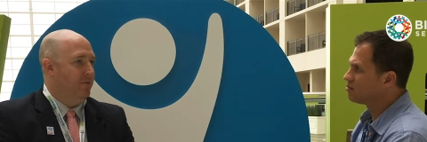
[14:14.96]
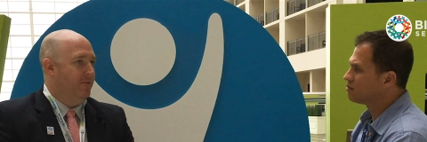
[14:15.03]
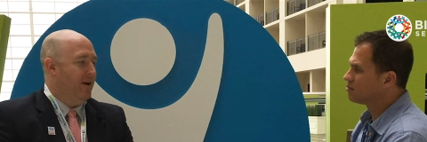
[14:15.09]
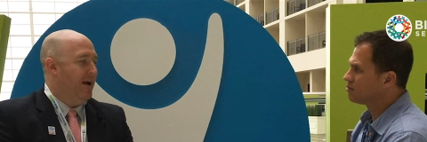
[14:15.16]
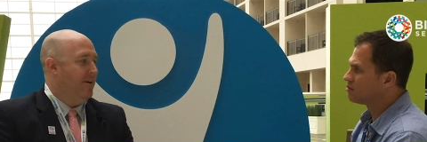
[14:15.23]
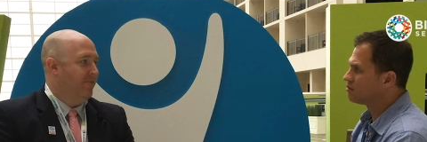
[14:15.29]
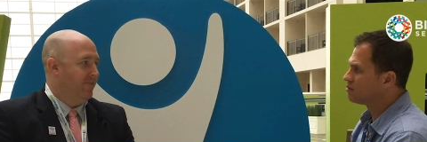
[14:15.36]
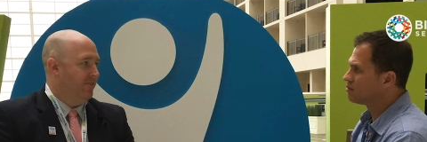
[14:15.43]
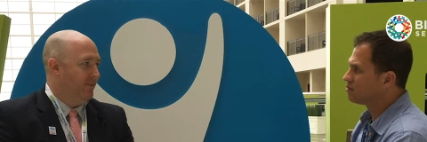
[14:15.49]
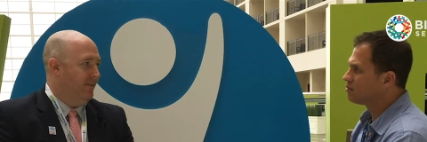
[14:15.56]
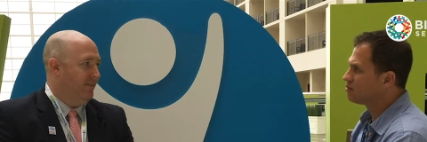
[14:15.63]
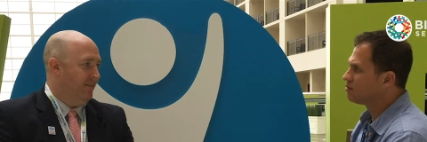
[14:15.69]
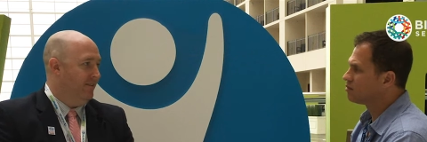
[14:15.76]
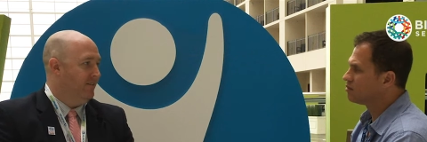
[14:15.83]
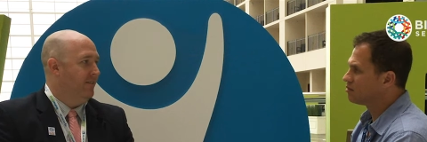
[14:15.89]
Speaker 1: bit of advocacy in
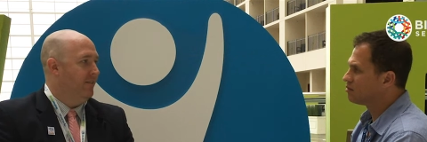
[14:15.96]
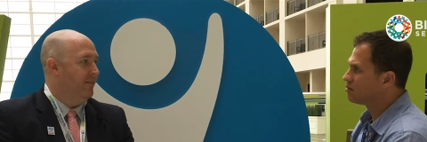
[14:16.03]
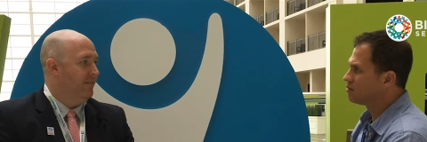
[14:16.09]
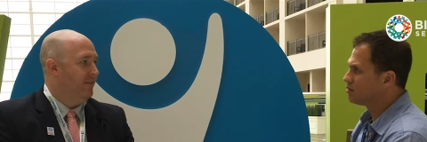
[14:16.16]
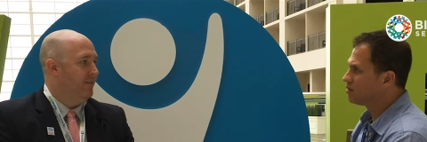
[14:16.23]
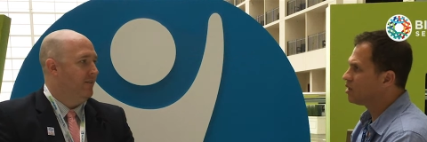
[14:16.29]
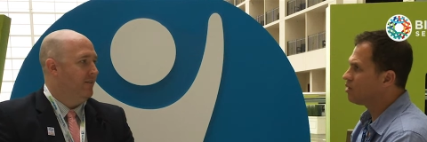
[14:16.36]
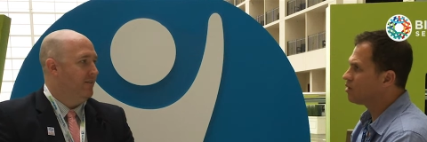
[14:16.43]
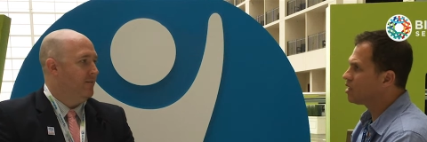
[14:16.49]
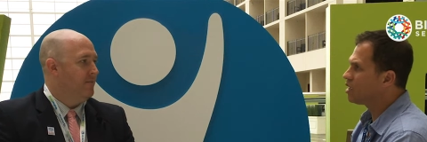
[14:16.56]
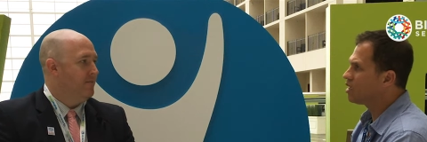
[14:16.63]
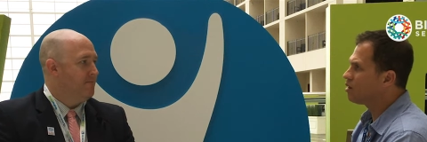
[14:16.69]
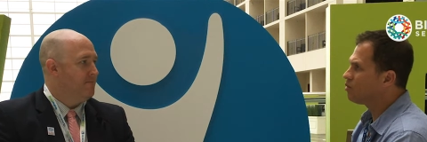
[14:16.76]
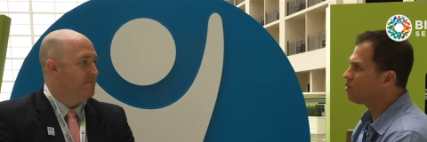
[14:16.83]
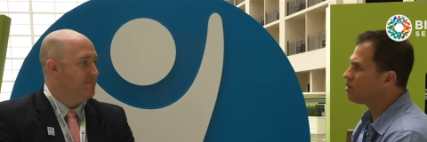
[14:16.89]
D.C.
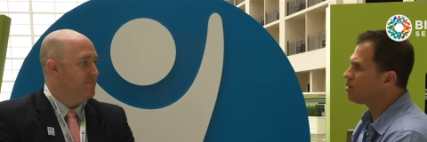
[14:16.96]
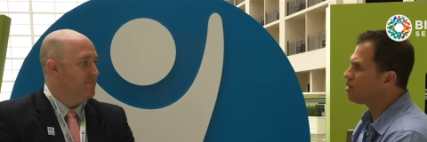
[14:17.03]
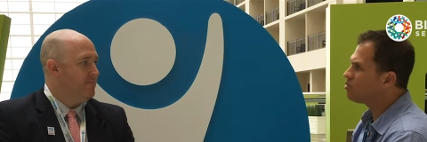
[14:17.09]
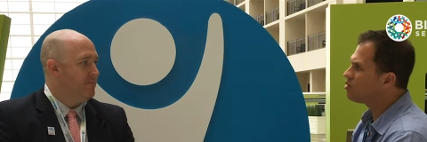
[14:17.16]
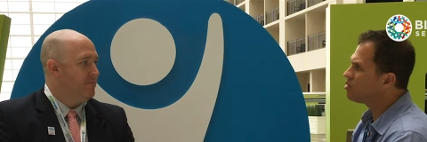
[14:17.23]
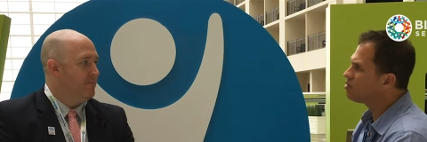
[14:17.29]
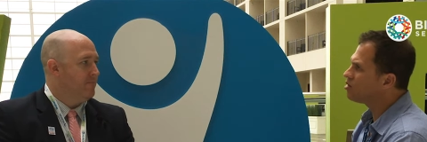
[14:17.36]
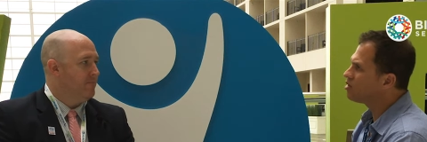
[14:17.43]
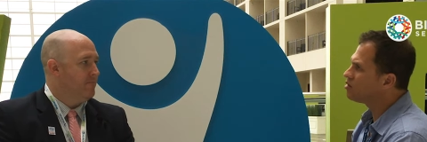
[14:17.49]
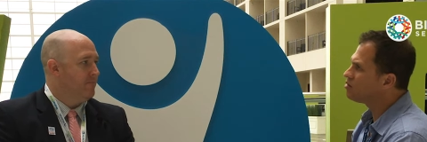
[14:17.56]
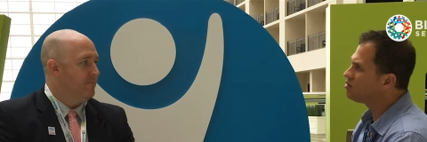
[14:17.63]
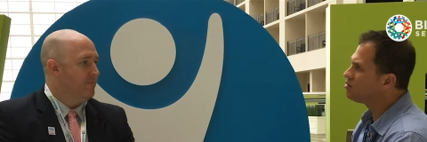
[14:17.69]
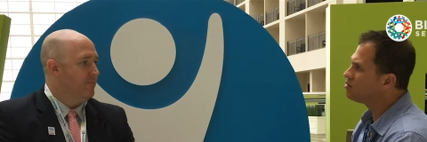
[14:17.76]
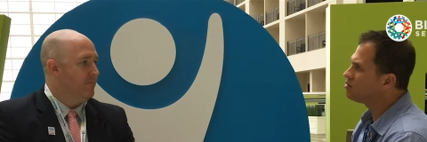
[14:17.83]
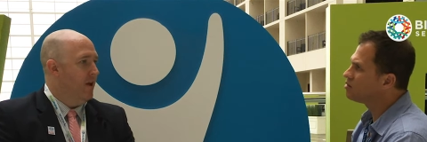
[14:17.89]
Speaker 2: Okay. What about Puerto Rico?
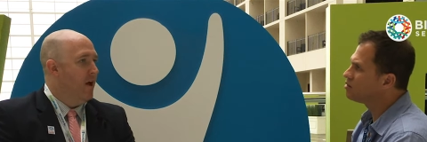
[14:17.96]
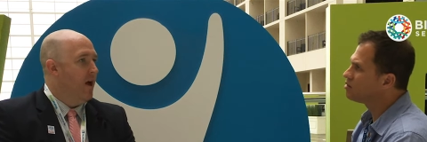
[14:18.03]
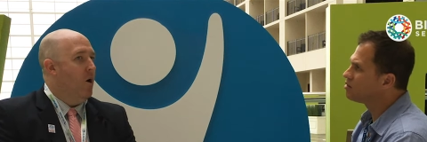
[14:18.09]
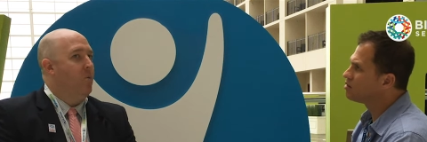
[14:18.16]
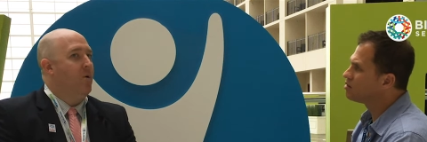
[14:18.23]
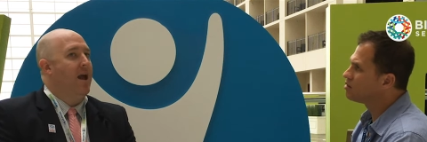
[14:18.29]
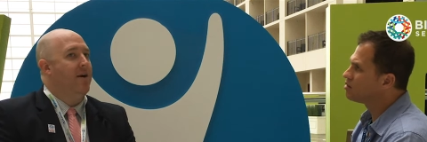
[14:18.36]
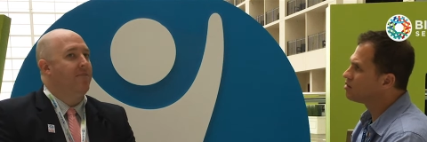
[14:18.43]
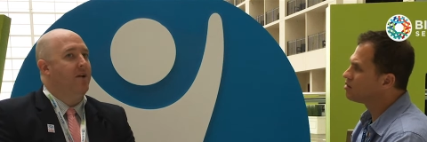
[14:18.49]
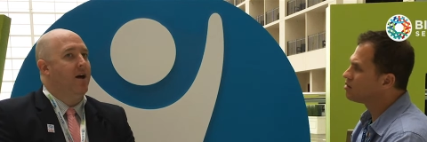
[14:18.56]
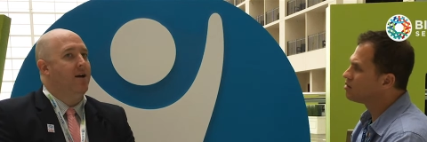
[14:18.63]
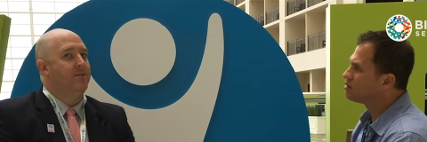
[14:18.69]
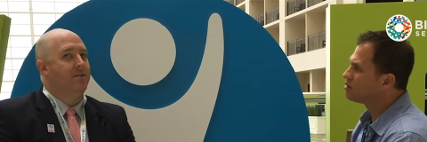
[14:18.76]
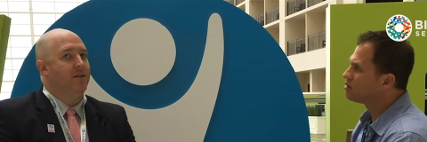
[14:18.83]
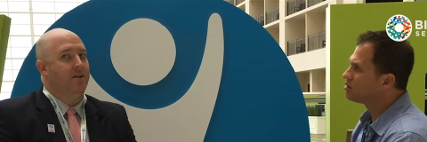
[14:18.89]
Speaker 1: We have
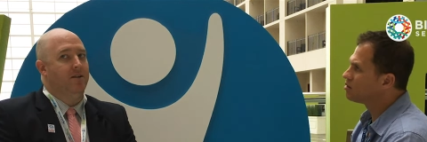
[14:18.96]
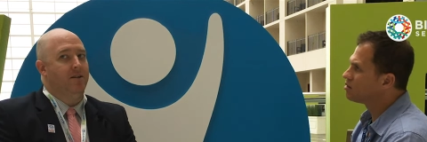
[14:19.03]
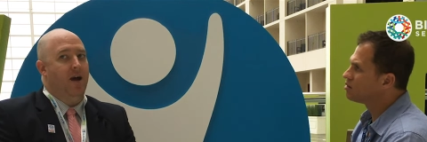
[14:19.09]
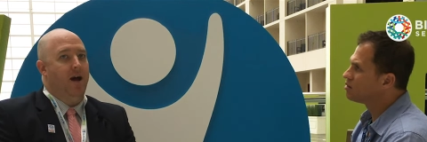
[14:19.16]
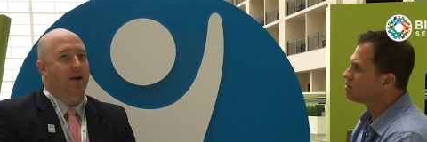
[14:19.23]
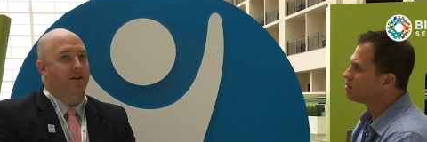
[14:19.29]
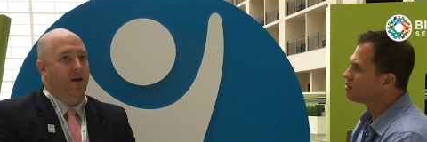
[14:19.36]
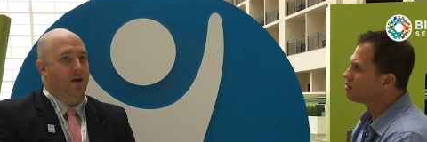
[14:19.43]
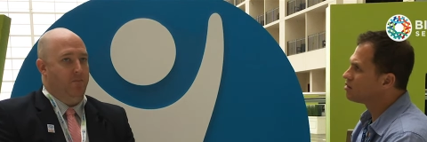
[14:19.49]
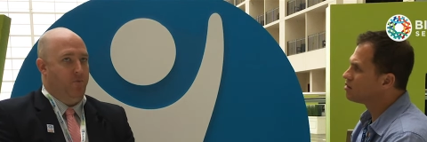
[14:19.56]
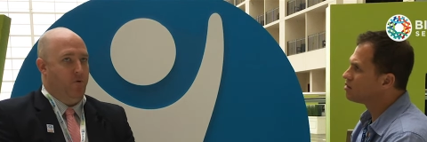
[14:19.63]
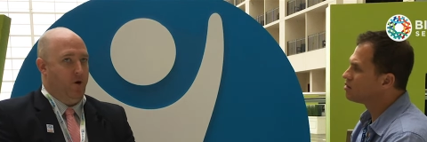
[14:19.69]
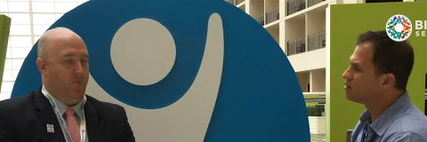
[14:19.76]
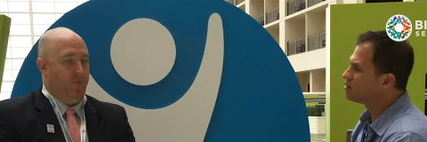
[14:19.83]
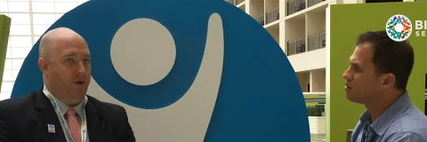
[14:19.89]
not done a lot yet in
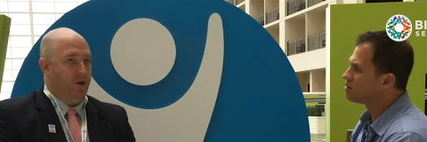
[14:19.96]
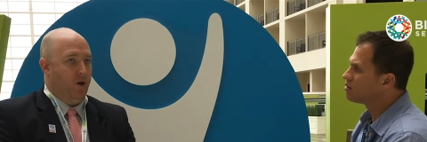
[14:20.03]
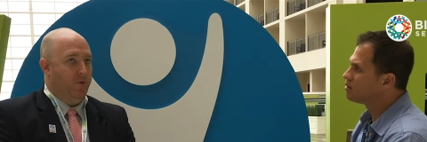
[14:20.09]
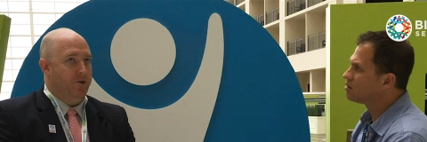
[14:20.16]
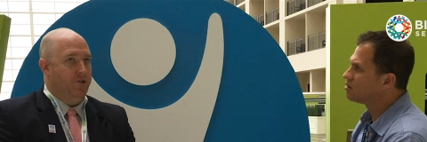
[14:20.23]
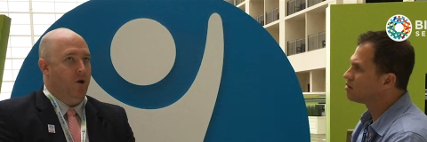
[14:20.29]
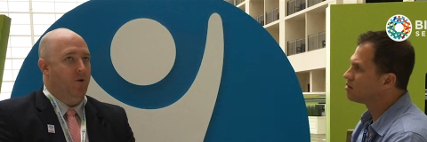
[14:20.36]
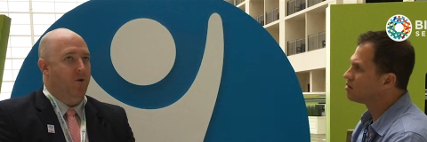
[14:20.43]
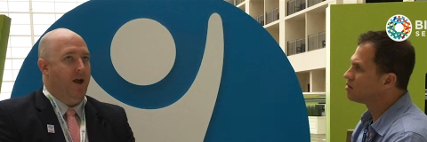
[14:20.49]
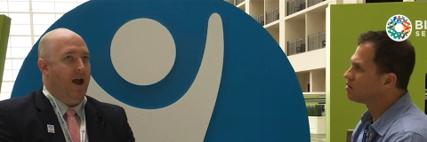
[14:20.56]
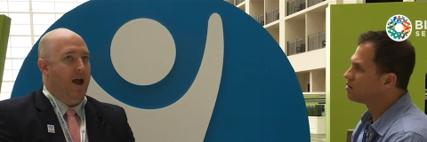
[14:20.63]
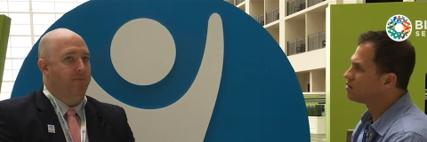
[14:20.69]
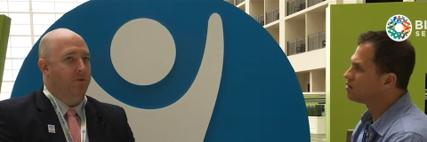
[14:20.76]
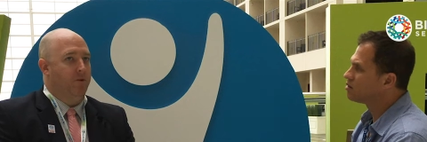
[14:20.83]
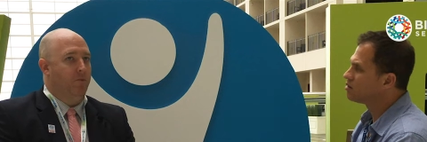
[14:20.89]
Puerto Rico. We don't
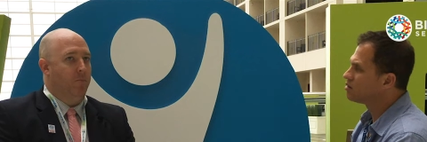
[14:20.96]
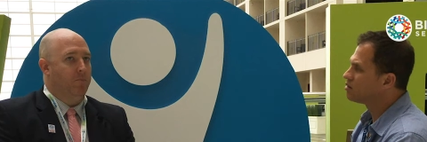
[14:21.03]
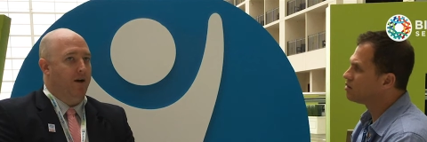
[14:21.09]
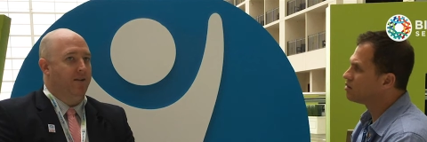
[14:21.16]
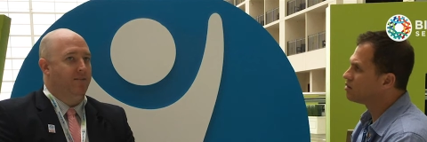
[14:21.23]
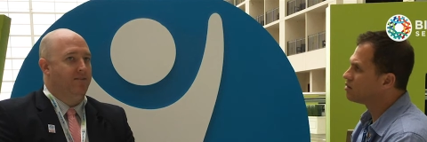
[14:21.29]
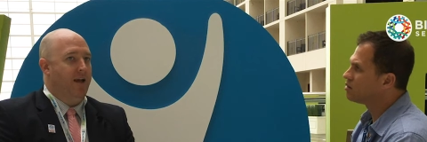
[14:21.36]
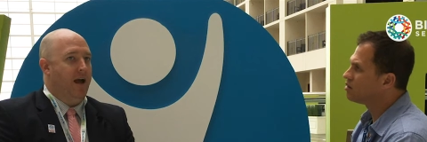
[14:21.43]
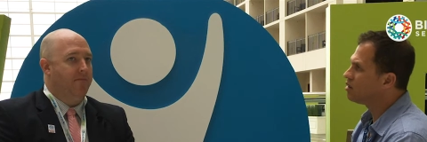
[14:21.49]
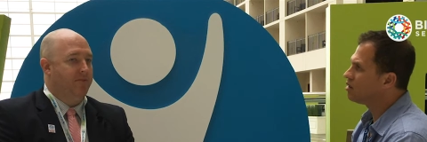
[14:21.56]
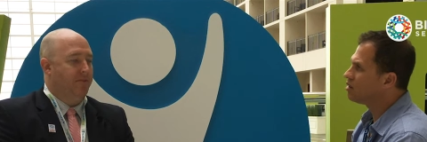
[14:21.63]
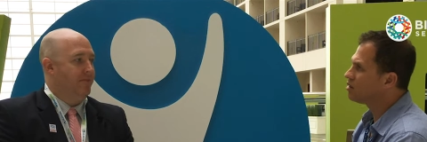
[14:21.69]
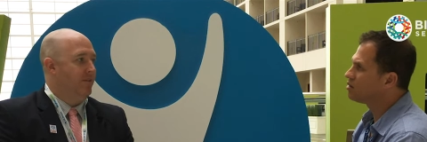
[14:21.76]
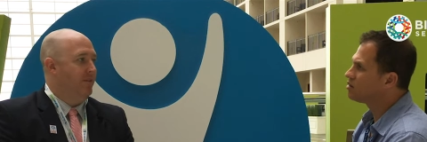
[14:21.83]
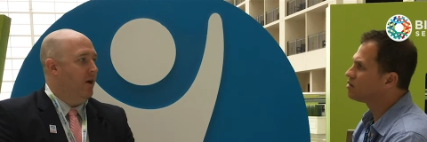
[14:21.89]
have a robust
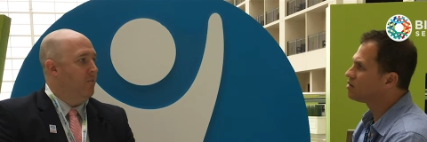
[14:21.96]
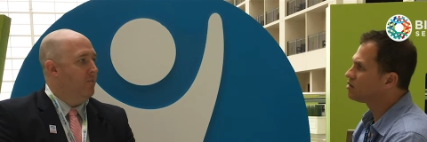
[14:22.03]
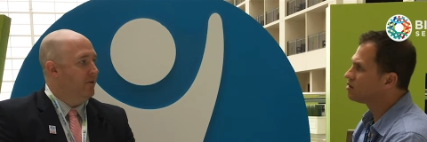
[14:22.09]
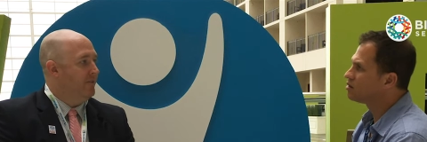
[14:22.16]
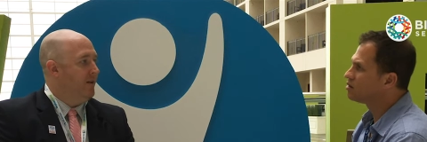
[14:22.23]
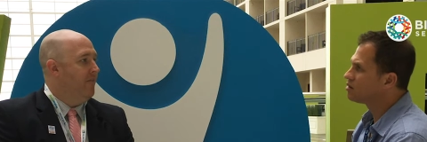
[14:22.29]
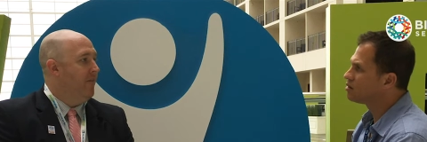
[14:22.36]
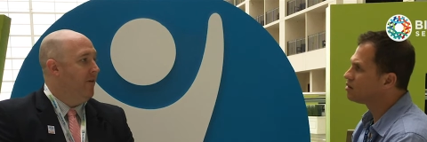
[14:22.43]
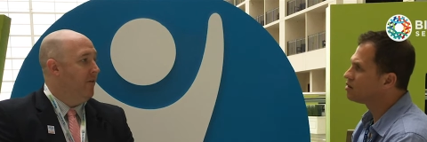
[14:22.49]
advocacy network down